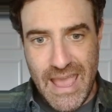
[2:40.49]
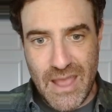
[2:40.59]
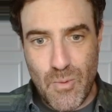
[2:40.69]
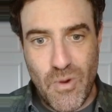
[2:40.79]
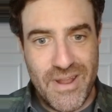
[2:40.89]

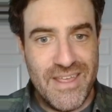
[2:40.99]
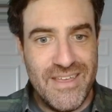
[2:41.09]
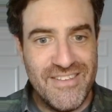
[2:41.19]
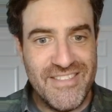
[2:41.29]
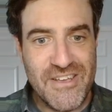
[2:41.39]
And what
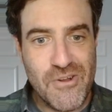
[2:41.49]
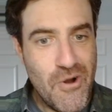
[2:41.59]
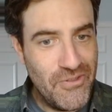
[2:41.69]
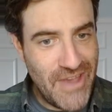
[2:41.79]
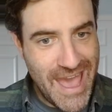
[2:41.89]
is the
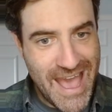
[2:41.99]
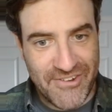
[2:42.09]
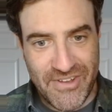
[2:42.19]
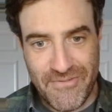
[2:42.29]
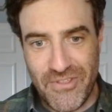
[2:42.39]
call to
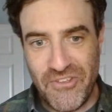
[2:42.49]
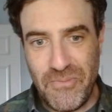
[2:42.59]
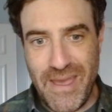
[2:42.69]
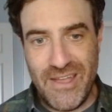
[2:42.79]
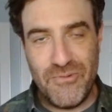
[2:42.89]
action for
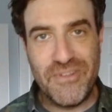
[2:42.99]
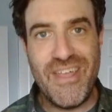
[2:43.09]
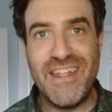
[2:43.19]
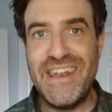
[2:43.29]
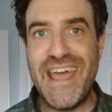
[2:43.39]
this page? What's
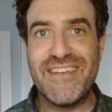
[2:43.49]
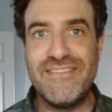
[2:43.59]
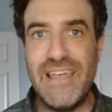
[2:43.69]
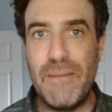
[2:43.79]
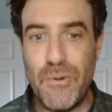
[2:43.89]
that
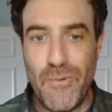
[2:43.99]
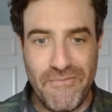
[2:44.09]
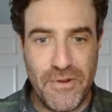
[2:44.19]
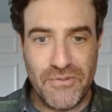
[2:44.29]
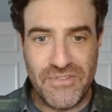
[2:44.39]
next step we
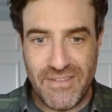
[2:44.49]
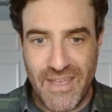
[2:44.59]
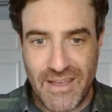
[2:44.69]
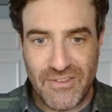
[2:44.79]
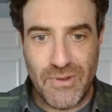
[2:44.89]
want folks to
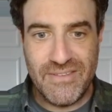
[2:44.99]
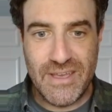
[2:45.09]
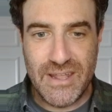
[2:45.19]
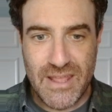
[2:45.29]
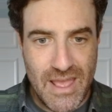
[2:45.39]
take? So I
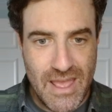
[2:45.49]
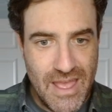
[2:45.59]
said,